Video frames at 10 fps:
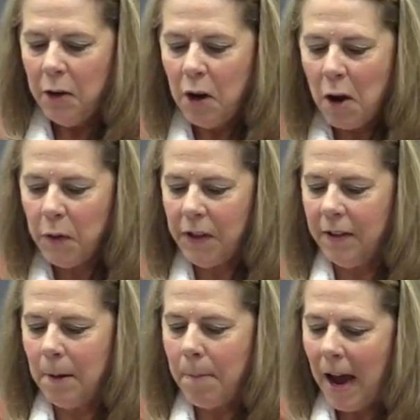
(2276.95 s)
knows
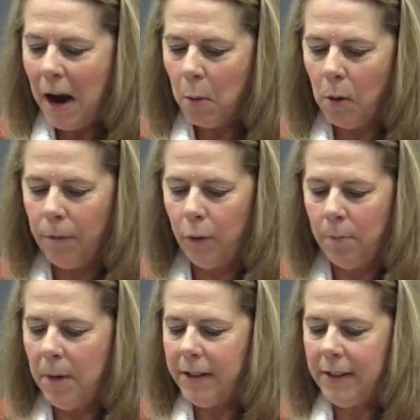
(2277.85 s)
that the powerful
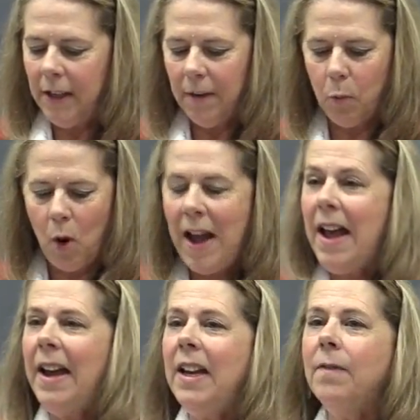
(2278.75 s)
must give
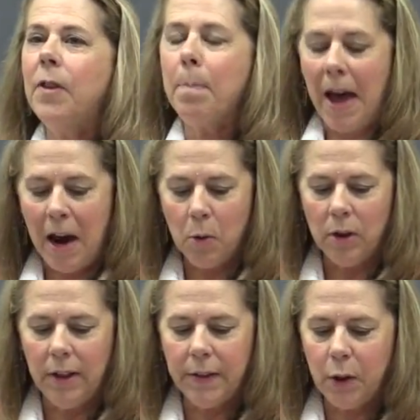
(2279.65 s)
way if the
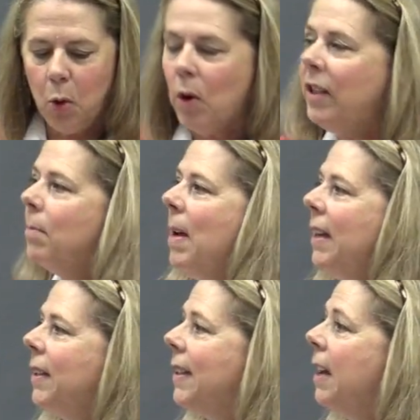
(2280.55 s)
powerless are going to
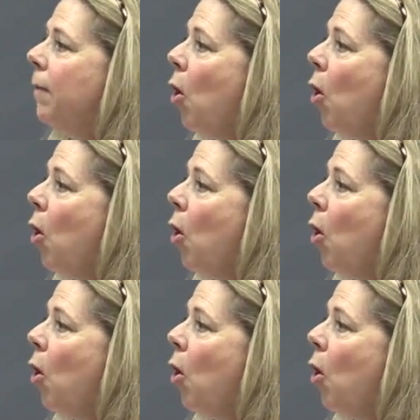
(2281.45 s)
make safe